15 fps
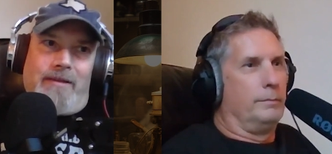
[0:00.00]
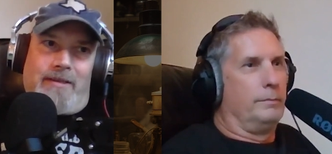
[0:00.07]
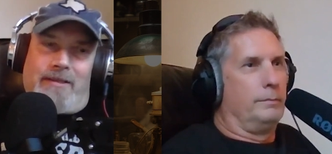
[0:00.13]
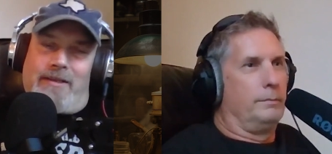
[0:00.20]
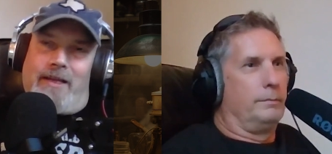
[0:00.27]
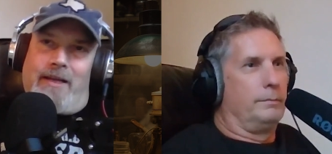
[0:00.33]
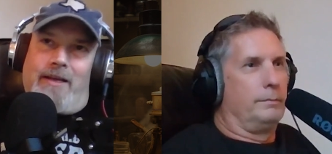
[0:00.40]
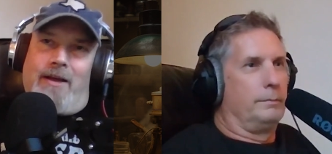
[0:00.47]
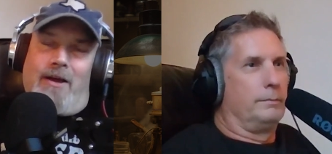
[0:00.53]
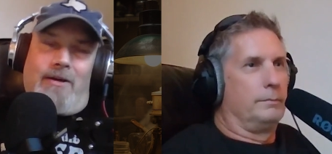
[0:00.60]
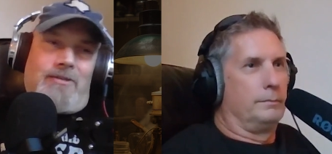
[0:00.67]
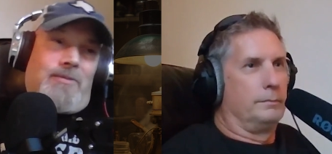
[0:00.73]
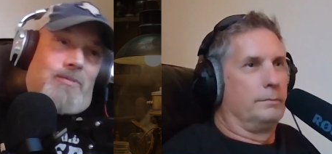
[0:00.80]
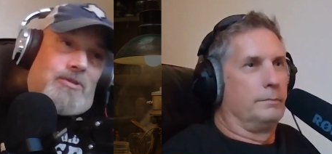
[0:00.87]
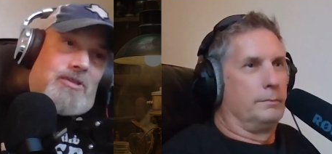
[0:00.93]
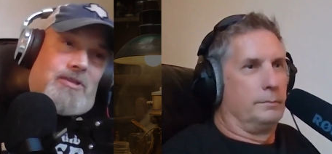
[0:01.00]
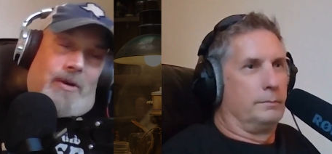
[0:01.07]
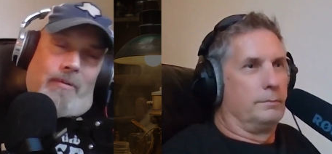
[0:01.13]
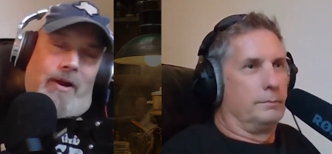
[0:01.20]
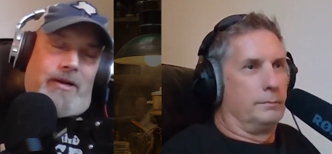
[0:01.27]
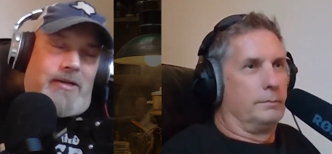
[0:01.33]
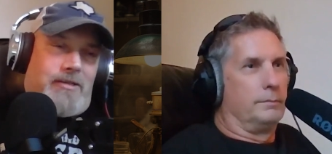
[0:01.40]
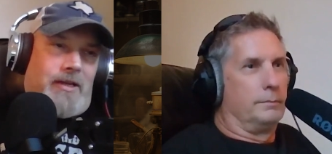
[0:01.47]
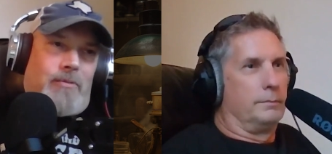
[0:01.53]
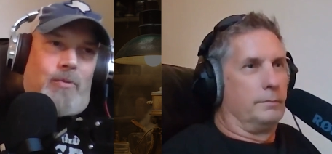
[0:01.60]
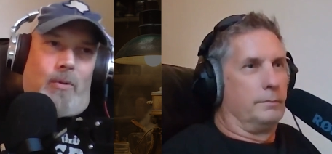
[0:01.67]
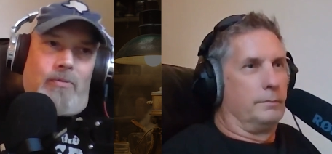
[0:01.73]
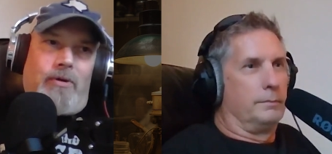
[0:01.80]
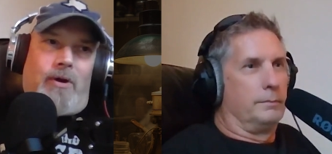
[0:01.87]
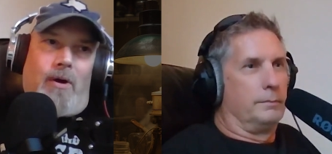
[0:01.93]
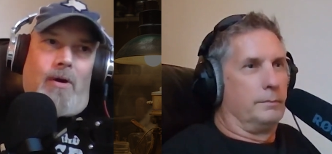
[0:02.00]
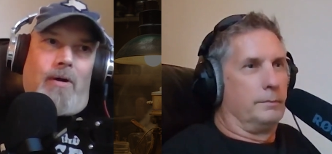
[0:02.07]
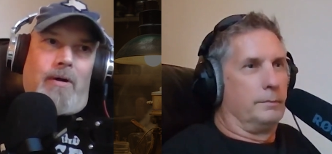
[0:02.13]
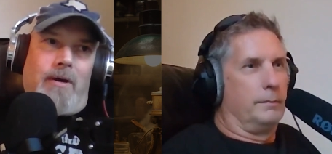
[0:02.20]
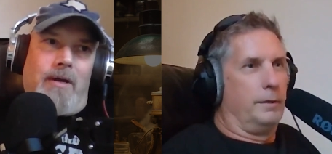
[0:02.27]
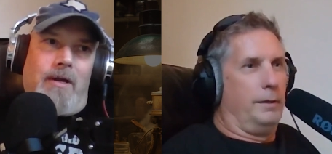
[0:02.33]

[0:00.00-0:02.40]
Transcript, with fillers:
Speaker 1: mm. that the thing hugs, which is ironic because I rolled the car.